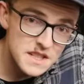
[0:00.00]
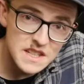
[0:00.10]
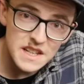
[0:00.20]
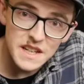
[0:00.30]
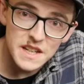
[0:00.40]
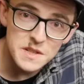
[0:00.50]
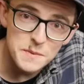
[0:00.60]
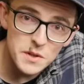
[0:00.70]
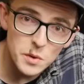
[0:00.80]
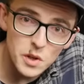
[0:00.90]
the
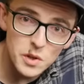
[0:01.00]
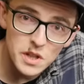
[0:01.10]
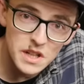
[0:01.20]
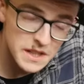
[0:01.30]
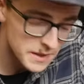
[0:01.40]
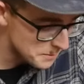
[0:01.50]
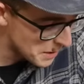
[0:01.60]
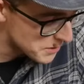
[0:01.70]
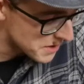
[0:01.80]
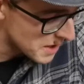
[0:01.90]
speedo all
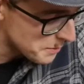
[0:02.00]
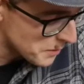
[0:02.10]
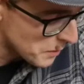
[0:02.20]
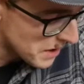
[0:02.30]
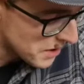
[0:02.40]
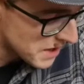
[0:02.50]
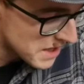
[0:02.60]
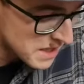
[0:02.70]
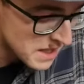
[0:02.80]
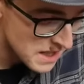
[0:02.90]
mounted up and wired
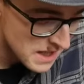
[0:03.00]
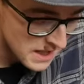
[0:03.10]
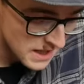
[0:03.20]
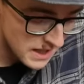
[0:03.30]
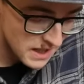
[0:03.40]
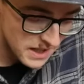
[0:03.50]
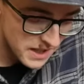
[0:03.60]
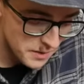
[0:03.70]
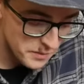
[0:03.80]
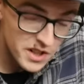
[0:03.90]
in, and
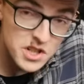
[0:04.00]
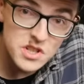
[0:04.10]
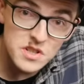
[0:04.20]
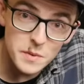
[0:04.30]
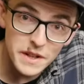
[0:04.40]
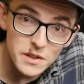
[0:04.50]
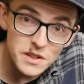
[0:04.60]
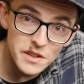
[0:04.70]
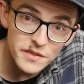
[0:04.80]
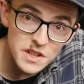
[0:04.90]
it functions well.
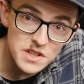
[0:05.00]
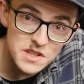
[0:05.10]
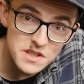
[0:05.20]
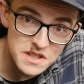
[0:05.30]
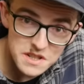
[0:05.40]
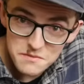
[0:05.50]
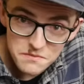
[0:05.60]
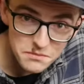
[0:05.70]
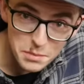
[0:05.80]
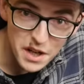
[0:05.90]
It functions
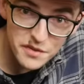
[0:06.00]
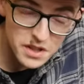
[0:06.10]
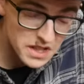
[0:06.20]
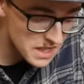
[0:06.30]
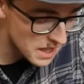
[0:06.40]
perfectly,